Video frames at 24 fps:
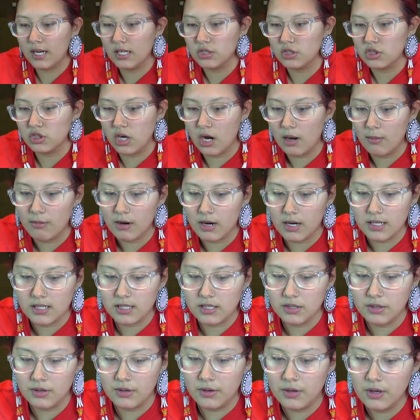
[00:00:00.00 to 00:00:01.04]
at a strawberry
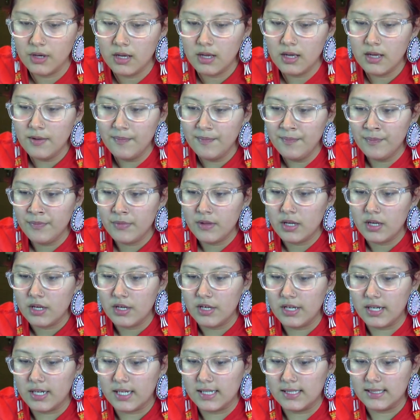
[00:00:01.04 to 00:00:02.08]
too,
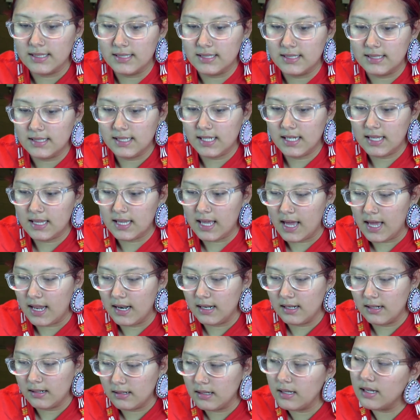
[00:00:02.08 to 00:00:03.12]
you can see
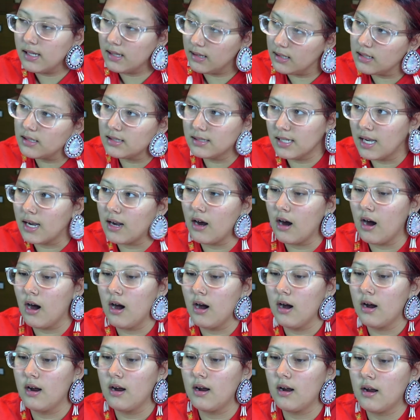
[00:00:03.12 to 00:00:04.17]
that it looks like a
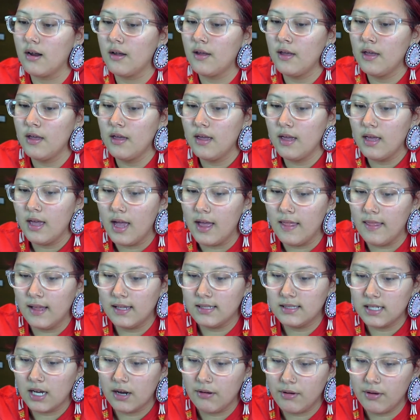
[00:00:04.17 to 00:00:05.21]
heart. And
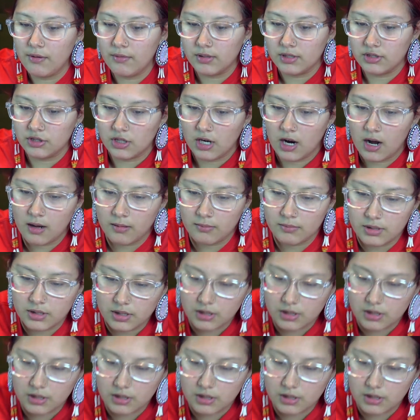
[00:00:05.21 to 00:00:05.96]
that's how we would draw them